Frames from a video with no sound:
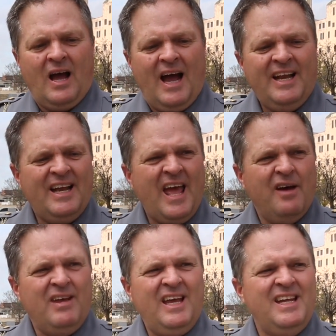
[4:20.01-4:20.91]
I didn't
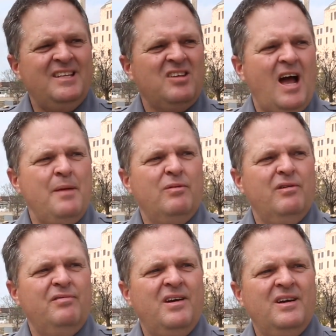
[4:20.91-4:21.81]
have any type
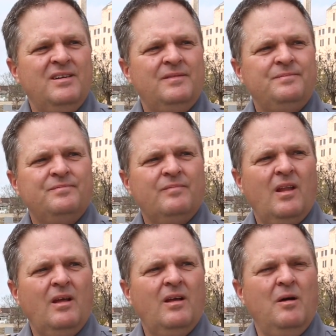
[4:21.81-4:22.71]
of
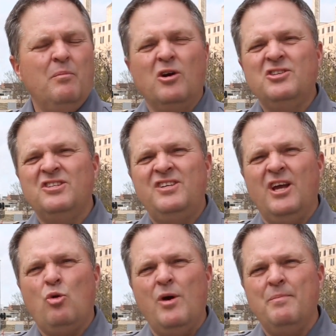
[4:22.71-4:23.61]
emergency
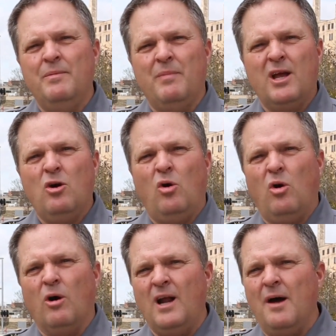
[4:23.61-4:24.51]
equipment in my
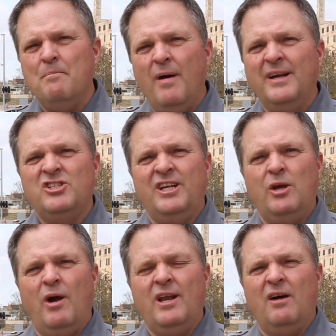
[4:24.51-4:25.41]
car, not much
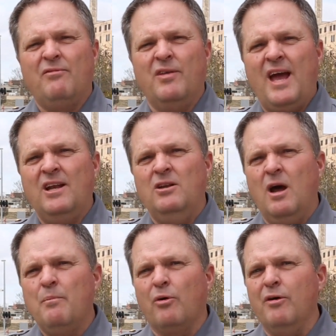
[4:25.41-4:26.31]
anyway, not for that
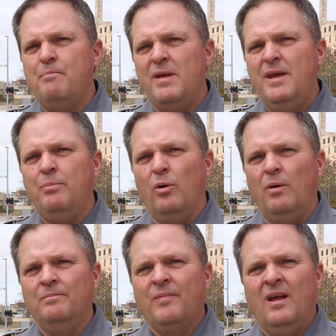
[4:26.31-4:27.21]
number of people.
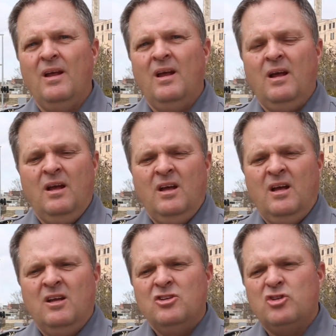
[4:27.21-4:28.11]

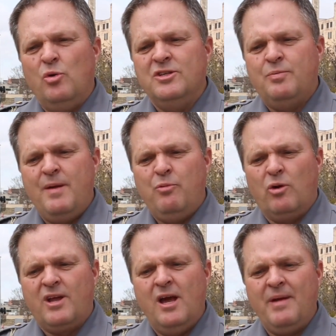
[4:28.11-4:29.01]
So as people
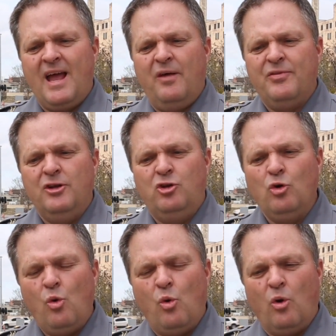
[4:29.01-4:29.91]
were coming out the
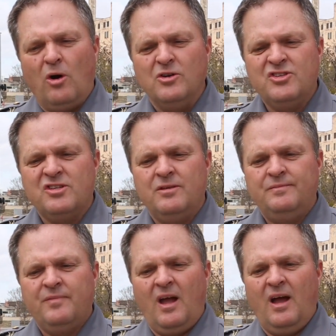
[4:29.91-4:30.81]
doors,
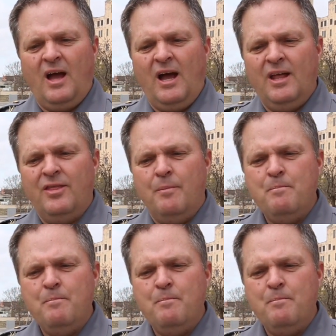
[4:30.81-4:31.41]
there